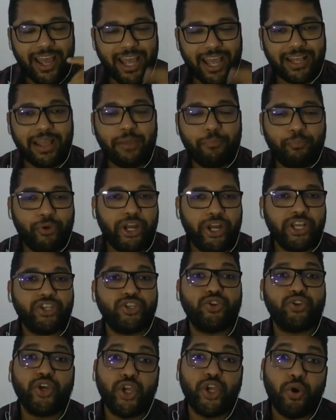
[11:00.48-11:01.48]
And I'm pretty
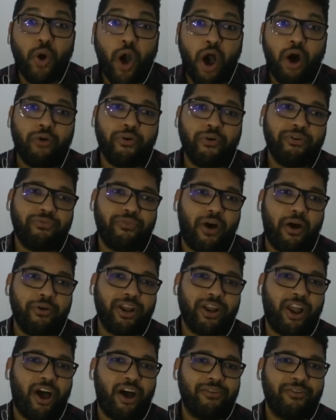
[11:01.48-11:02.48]
sure you all will fall in
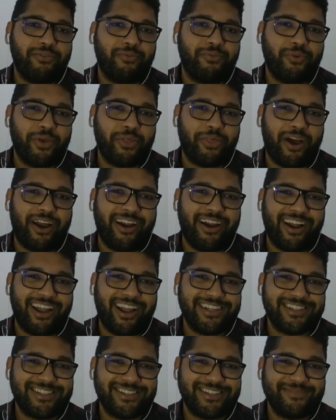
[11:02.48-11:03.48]
love with
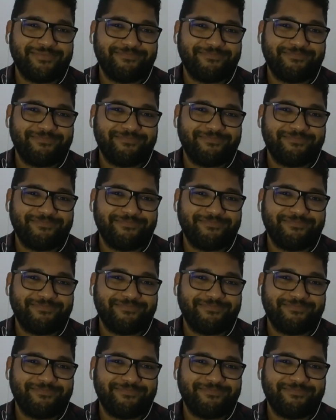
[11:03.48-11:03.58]
Ireland.